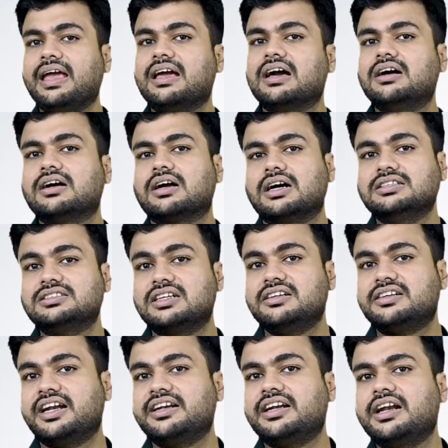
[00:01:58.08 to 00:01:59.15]
a
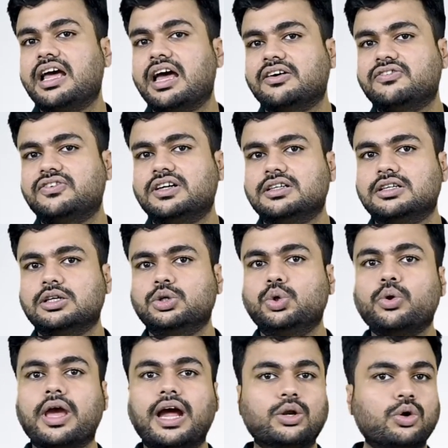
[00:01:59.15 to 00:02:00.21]
concentrated effort to
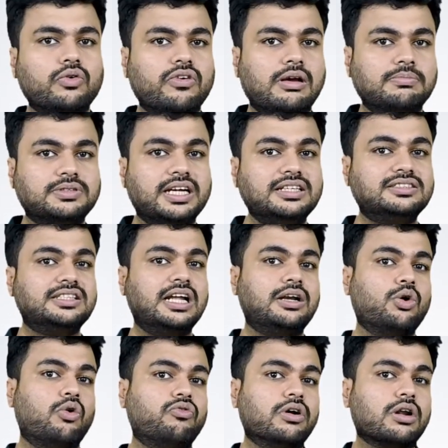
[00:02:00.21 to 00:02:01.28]
get on websites that
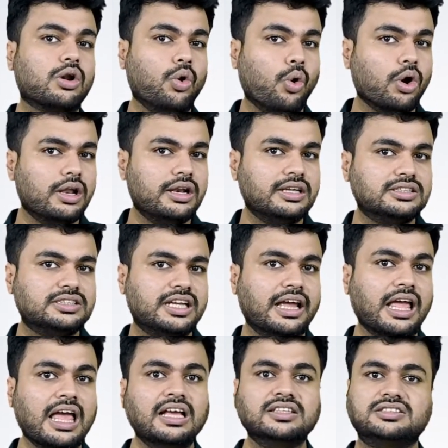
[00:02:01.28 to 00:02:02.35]
offer local listings
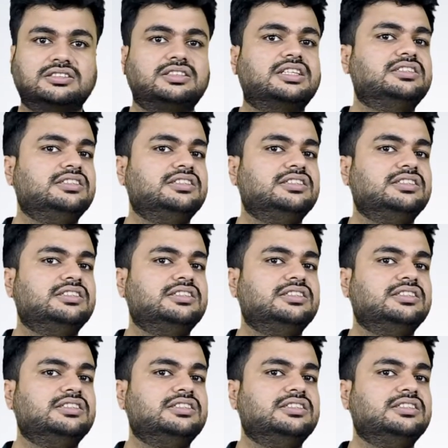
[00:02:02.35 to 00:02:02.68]
such as